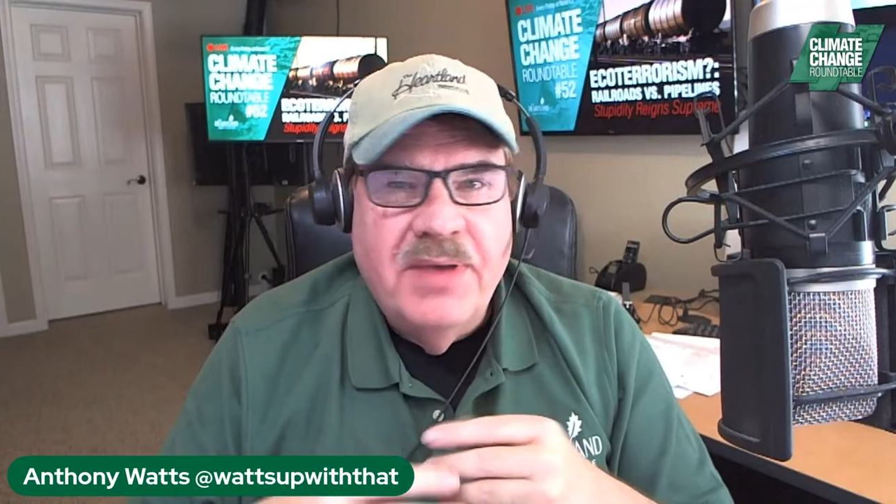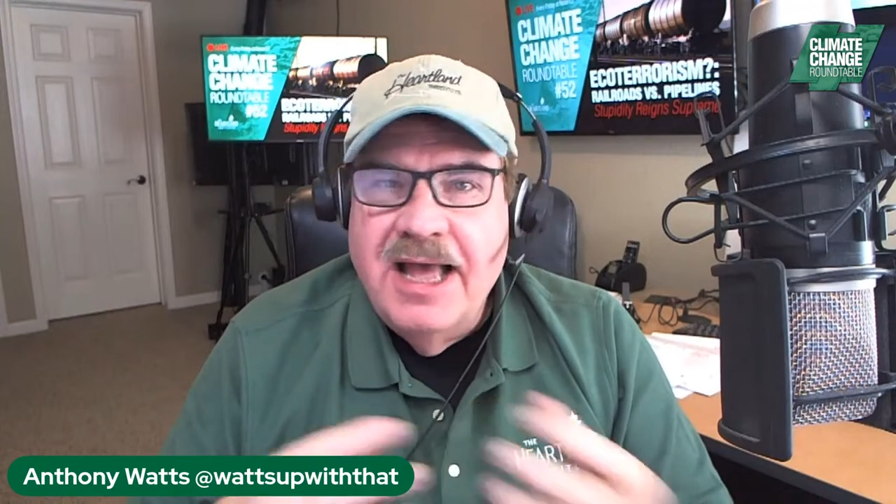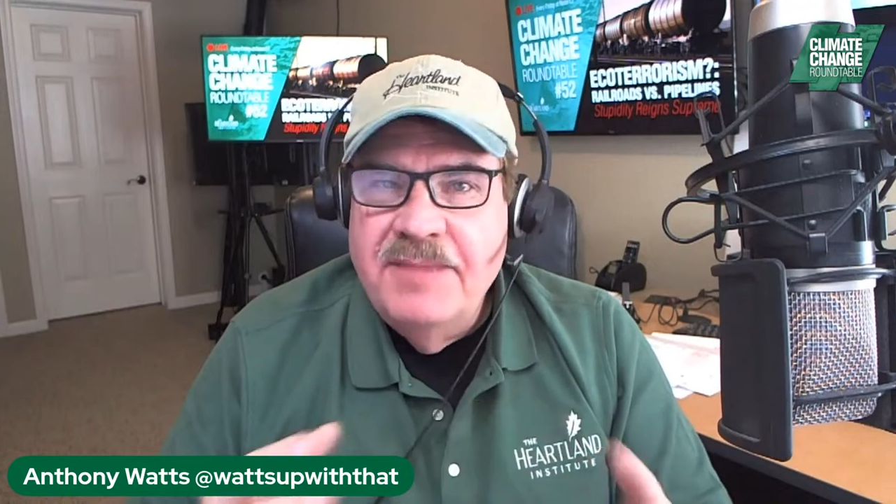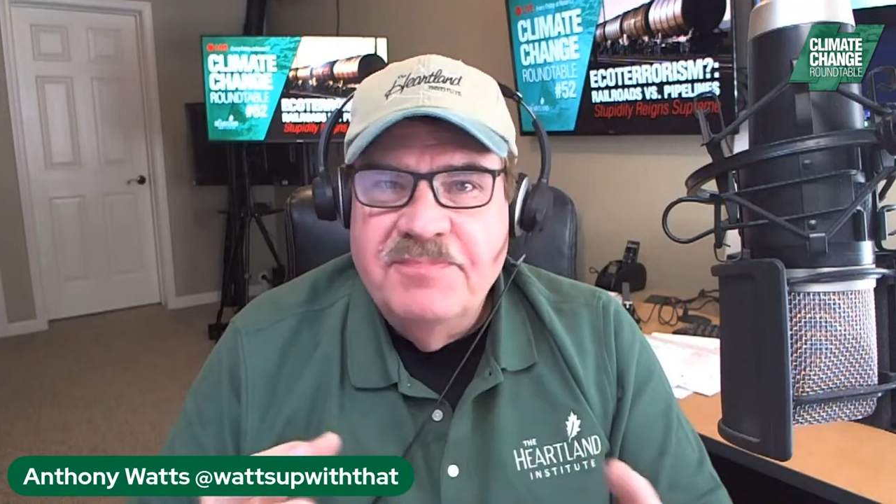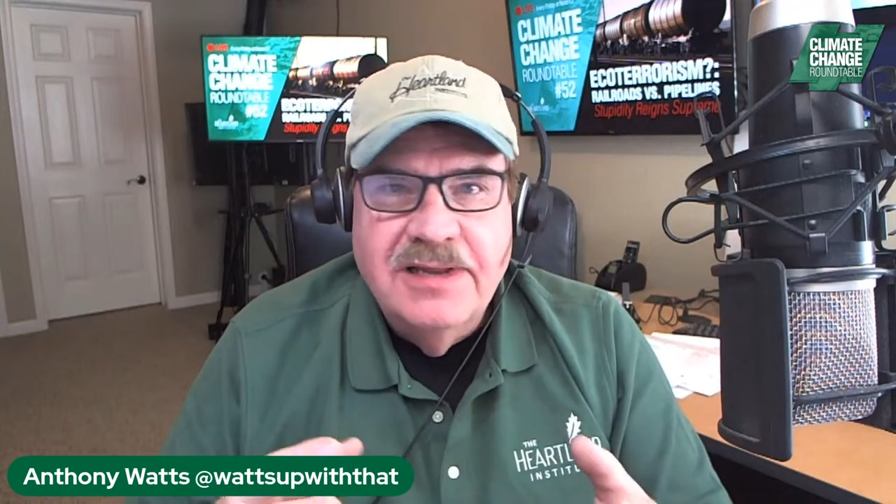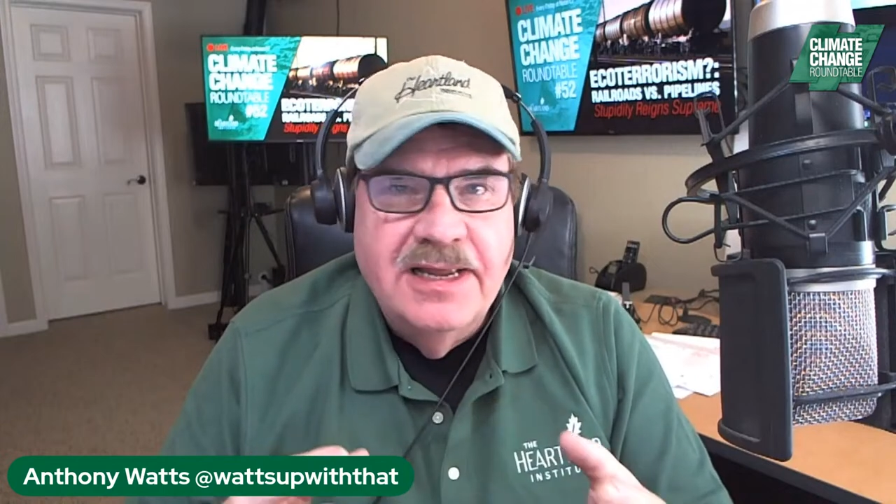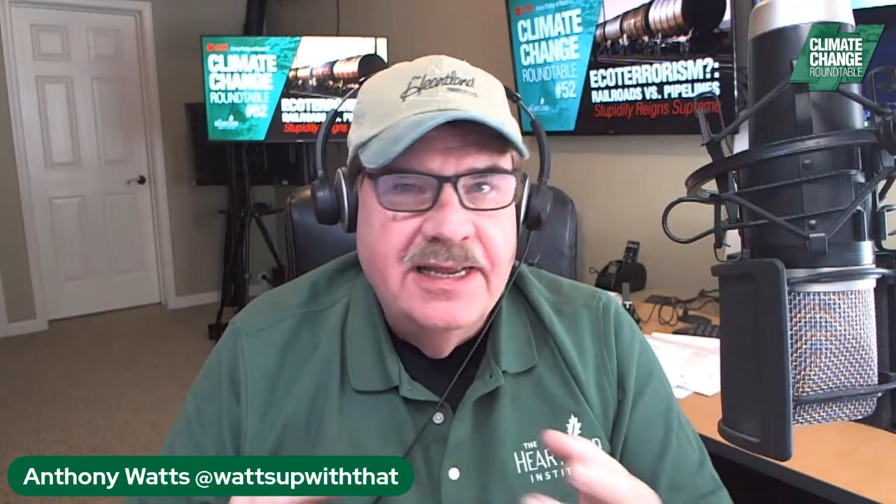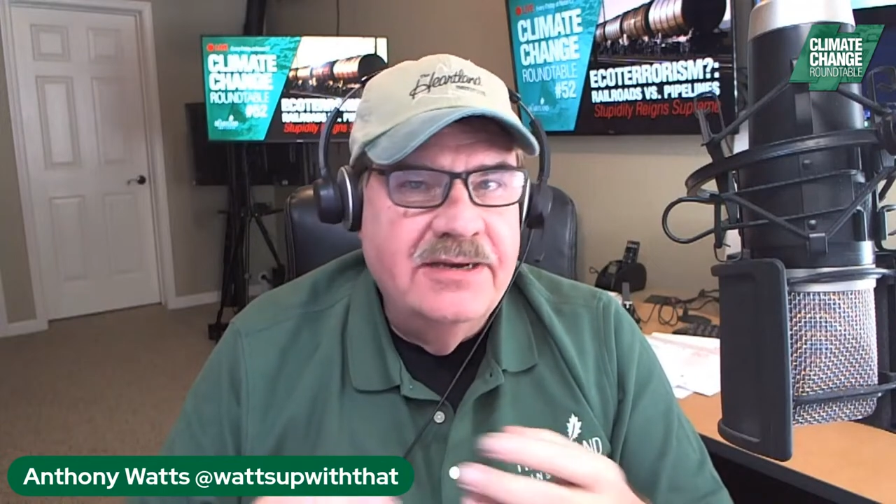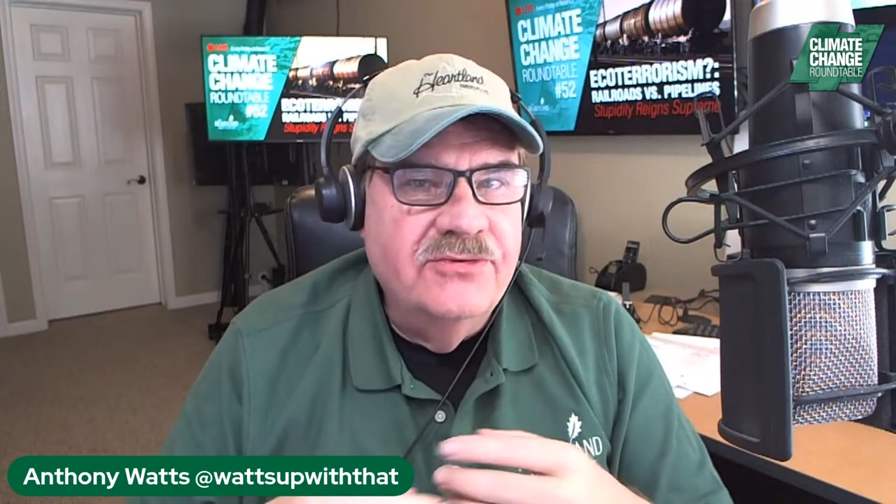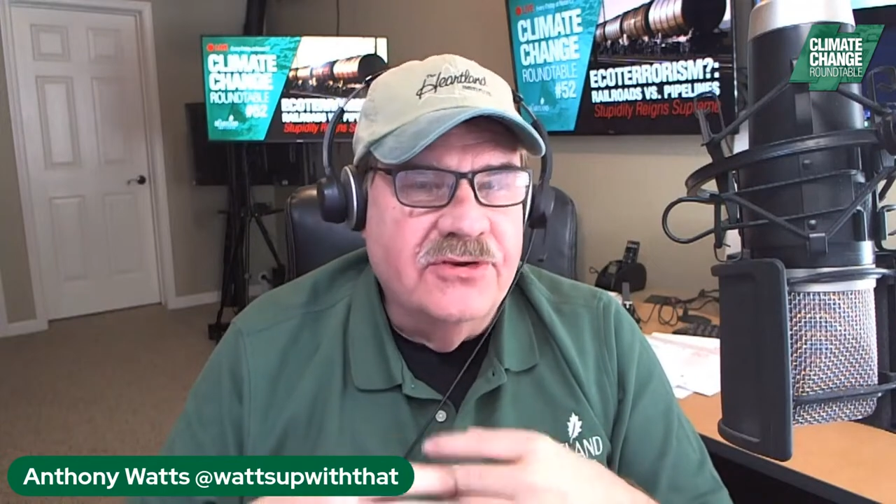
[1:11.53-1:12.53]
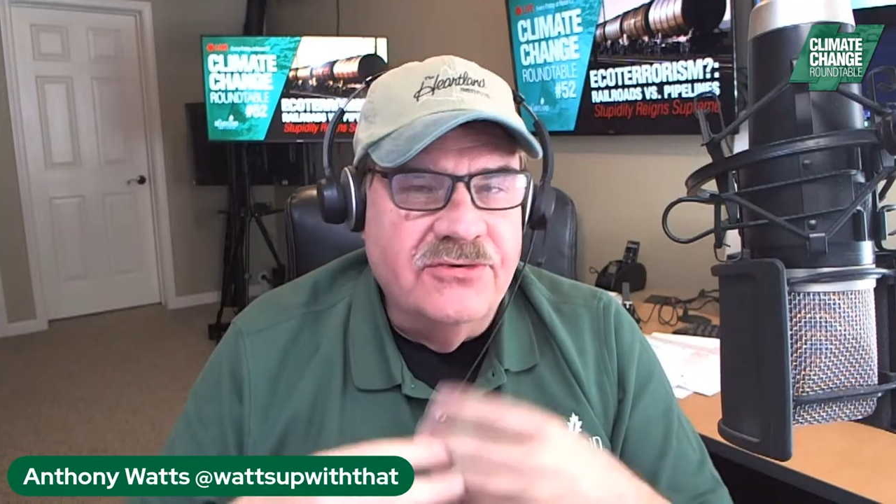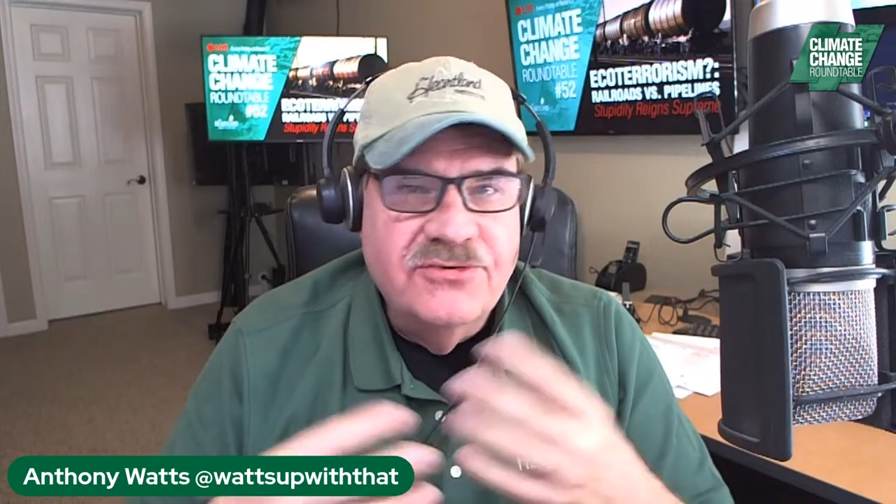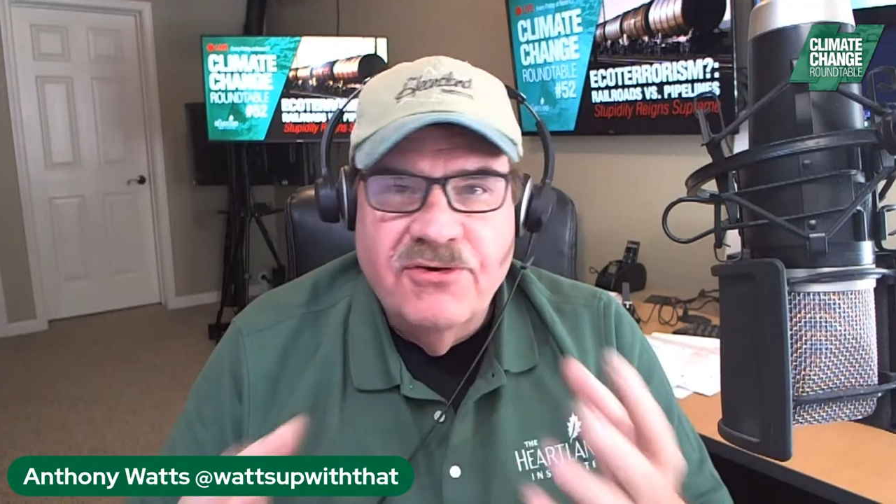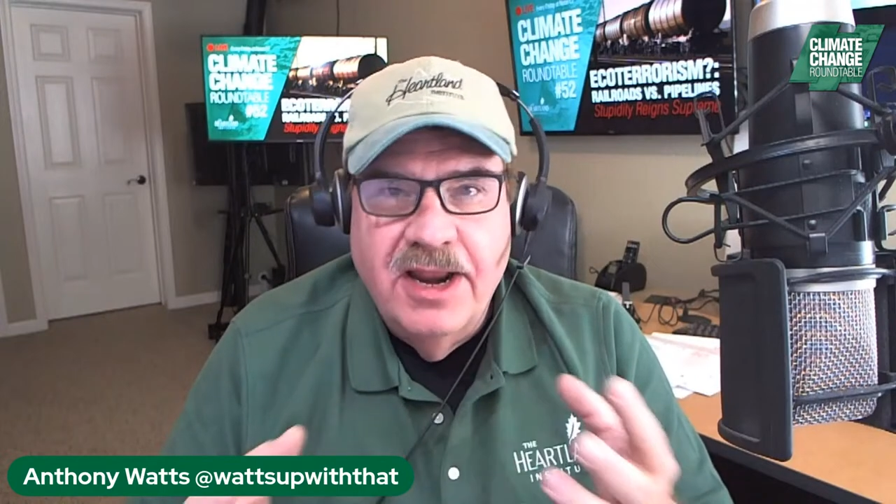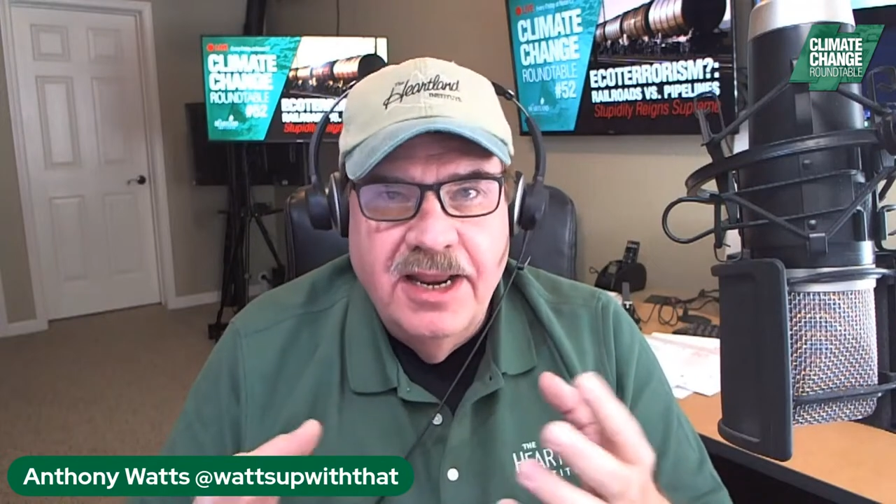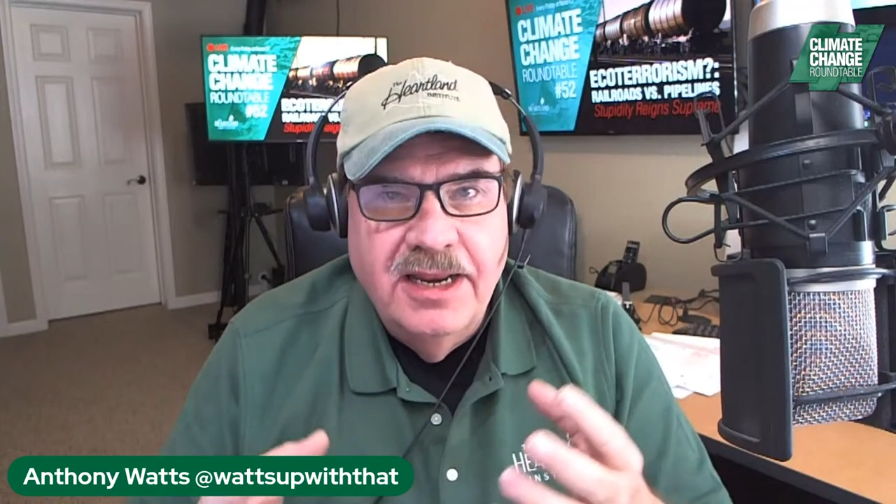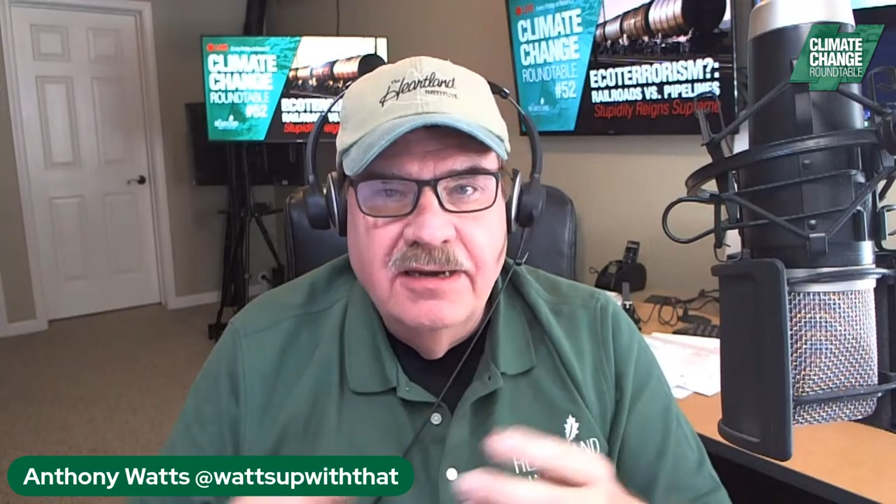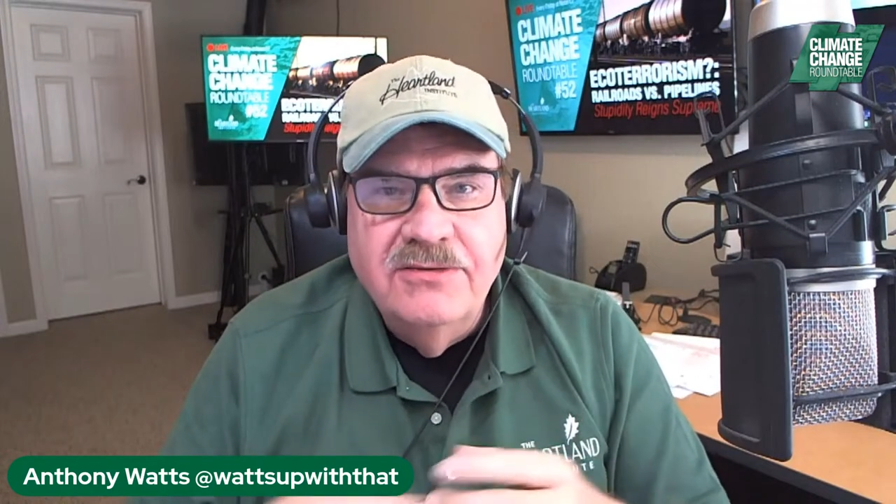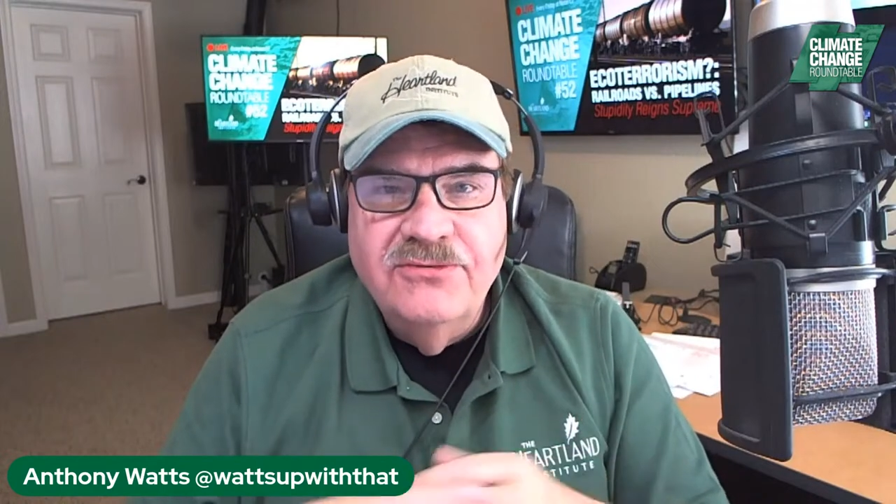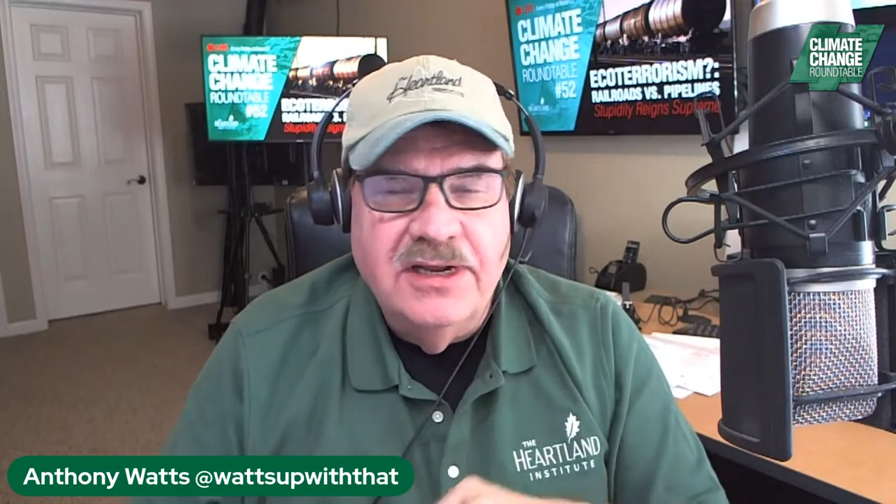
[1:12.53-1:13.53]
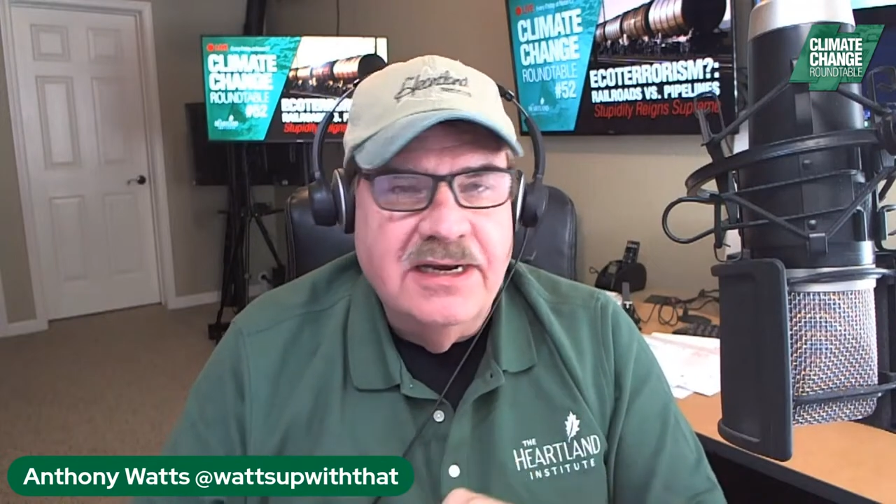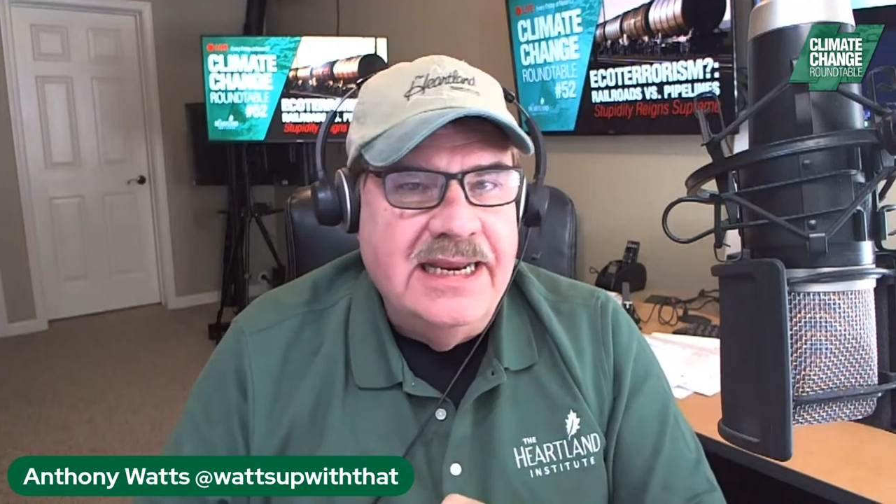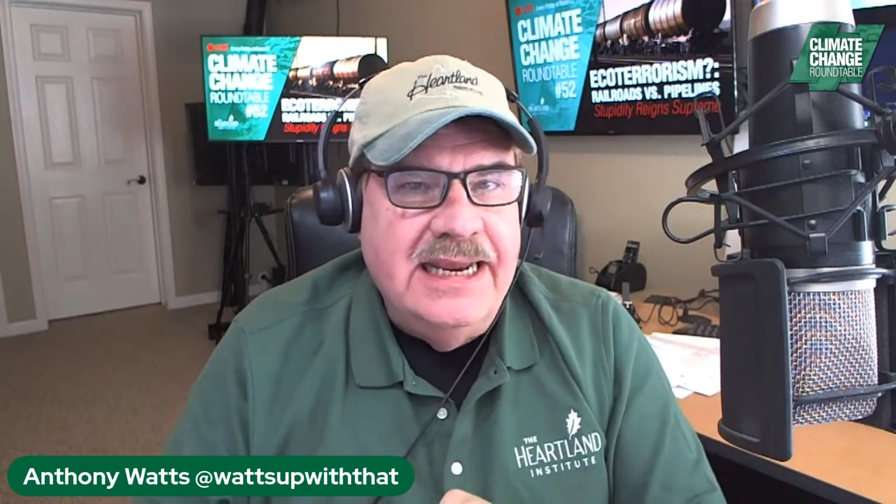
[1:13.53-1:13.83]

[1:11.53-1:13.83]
pipelines and trains and